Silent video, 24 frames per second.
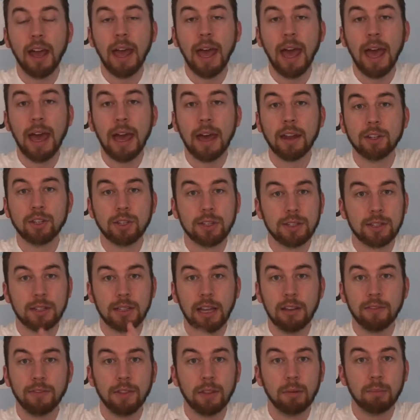had just
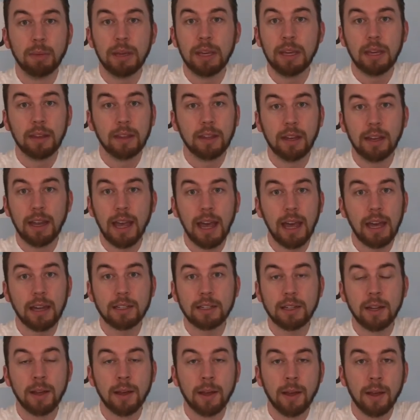left the bee in the
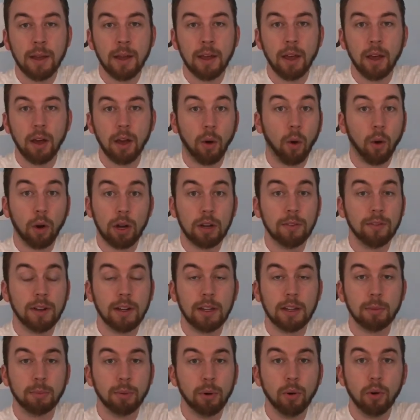net, or even
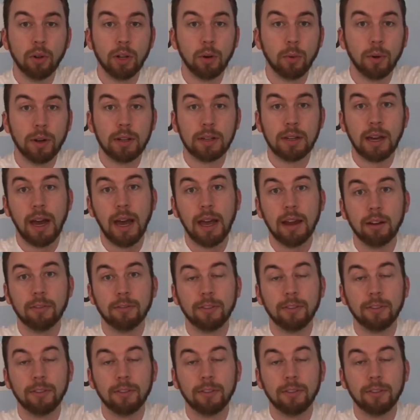in the pool, it would have died.